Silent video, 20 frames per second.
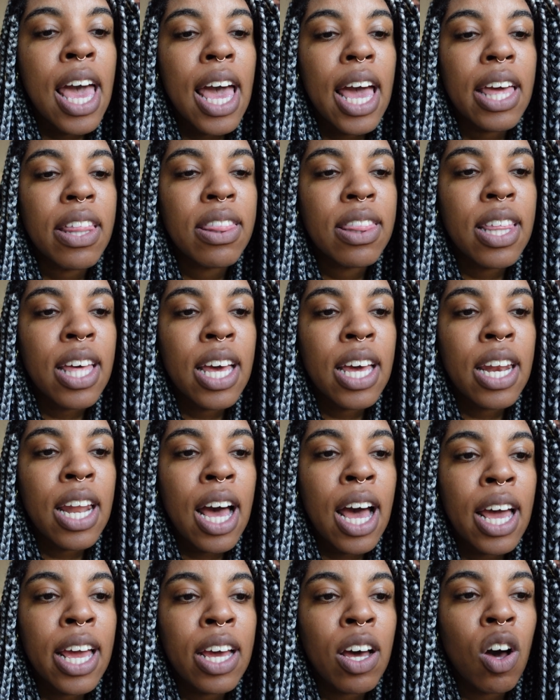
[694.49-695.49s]
And then
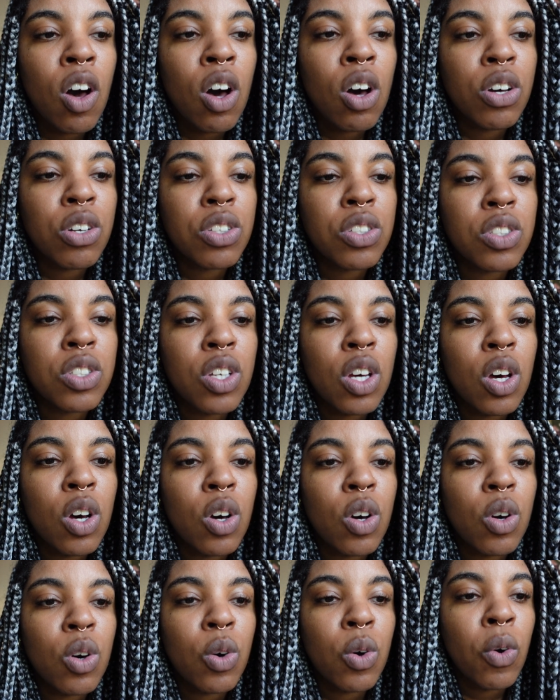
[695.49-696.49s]
I
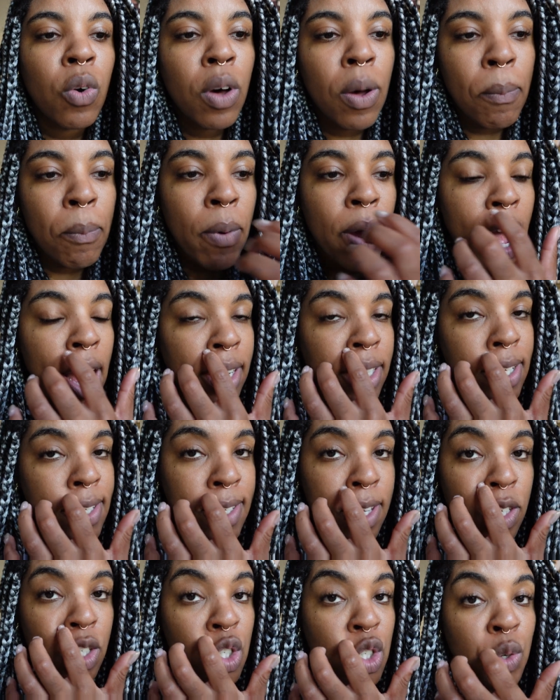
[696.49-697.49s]
also
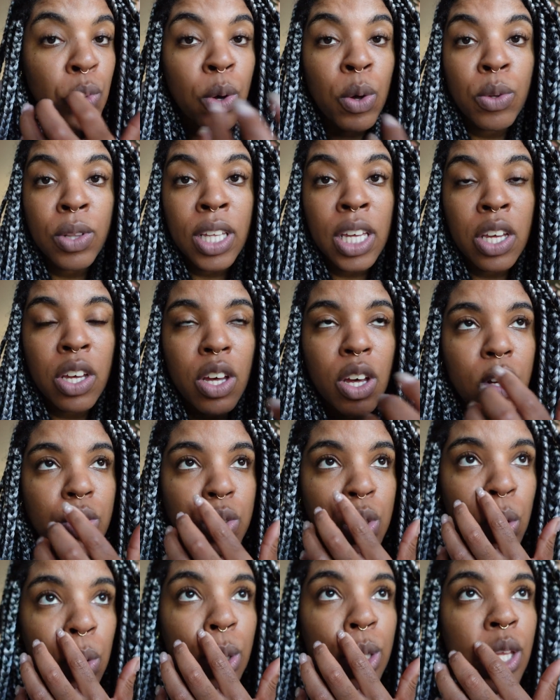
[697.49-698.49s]
practice on Duolingo.
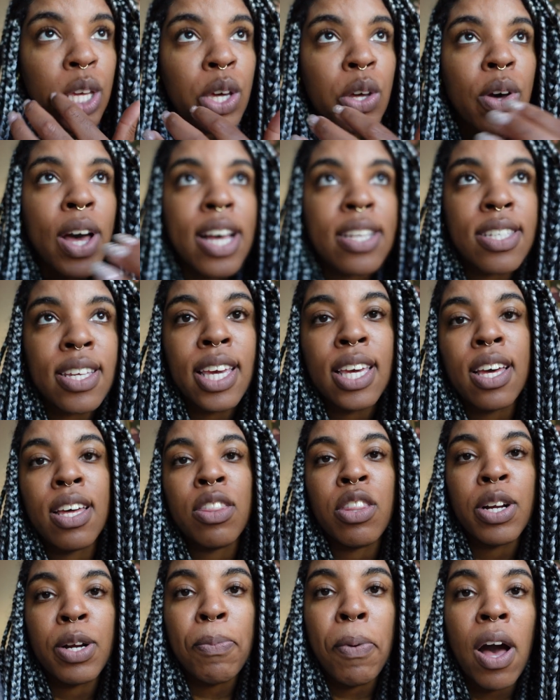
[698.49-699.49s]
Duolingo has
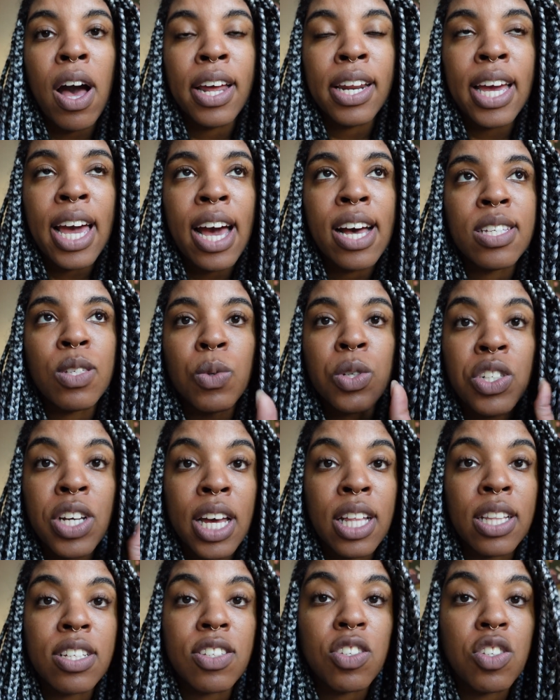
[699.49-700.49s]
like their podcast, which
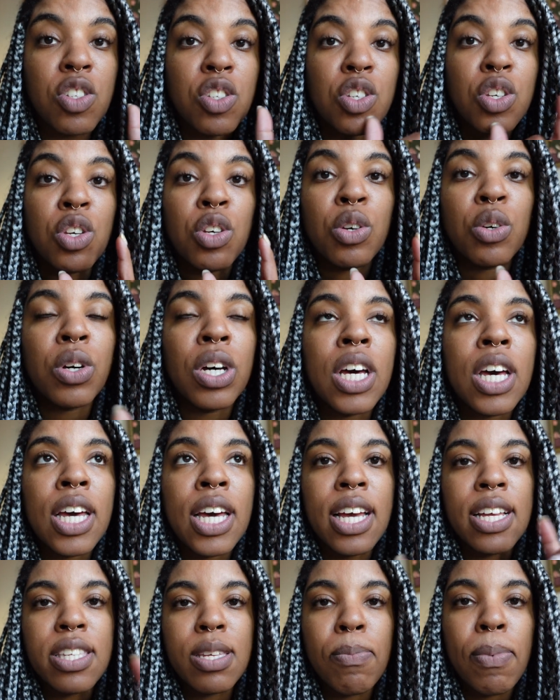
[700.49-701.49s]
I listen to.
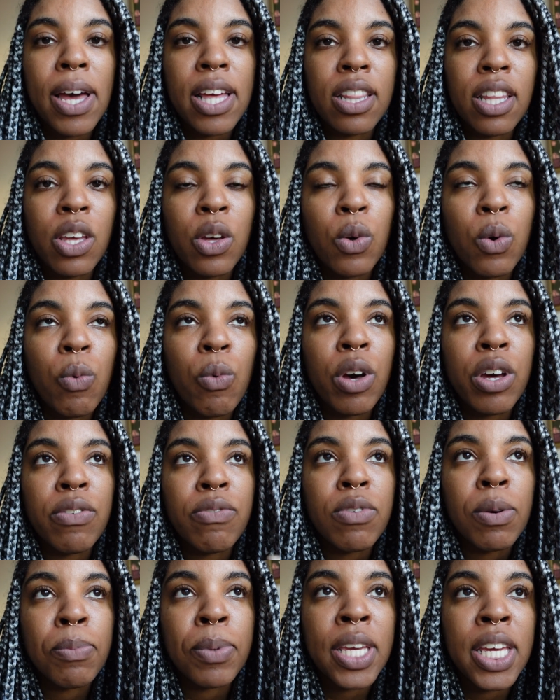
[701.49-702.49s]
It's a bilingual one
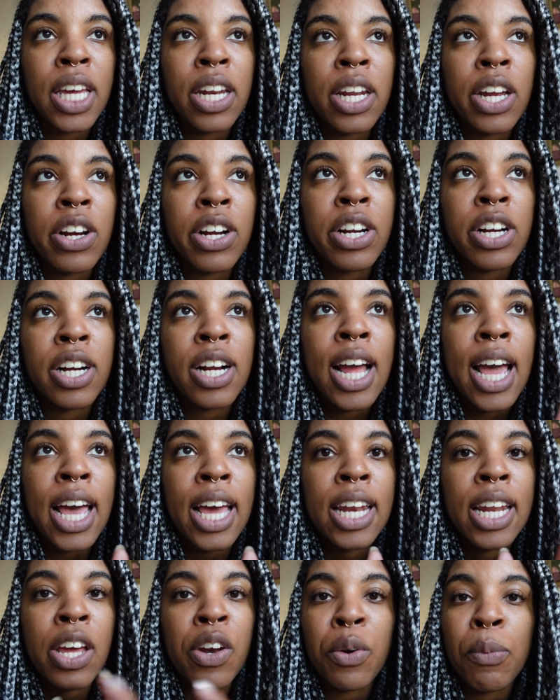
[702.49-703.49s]
for beginner
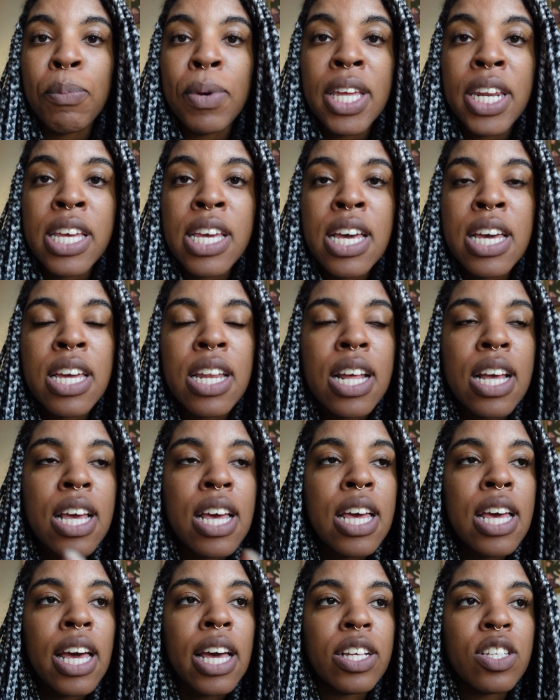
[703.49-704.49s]
and intermediate.
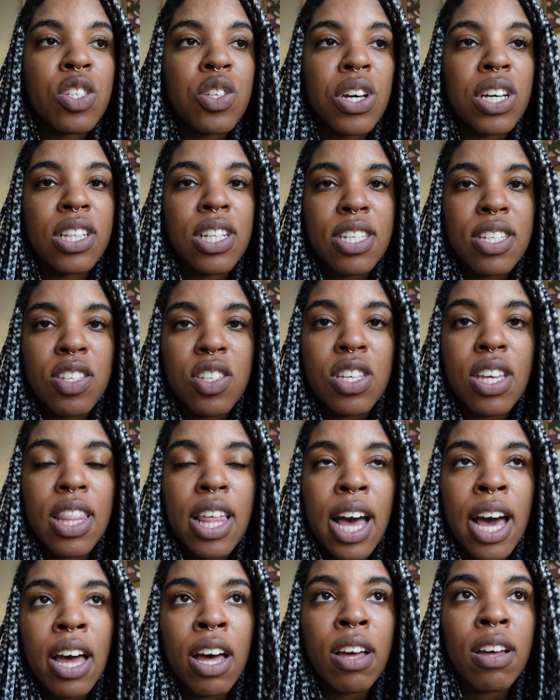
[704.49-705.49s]
And so I listen to
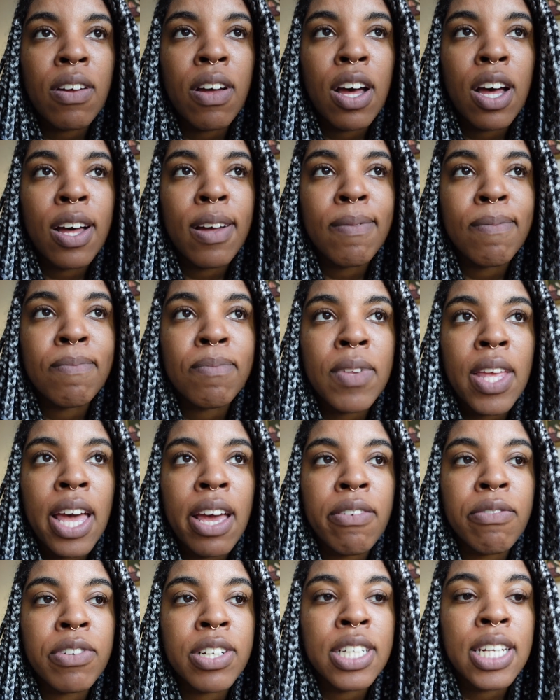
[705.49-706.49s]
that um,
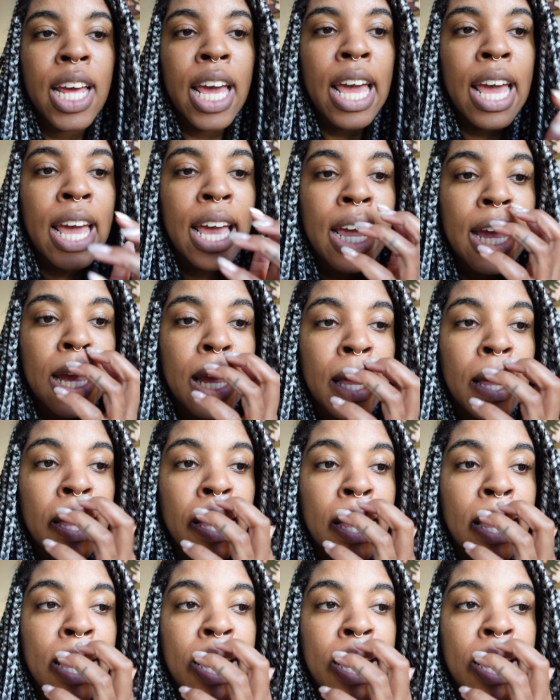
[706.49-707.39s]
every day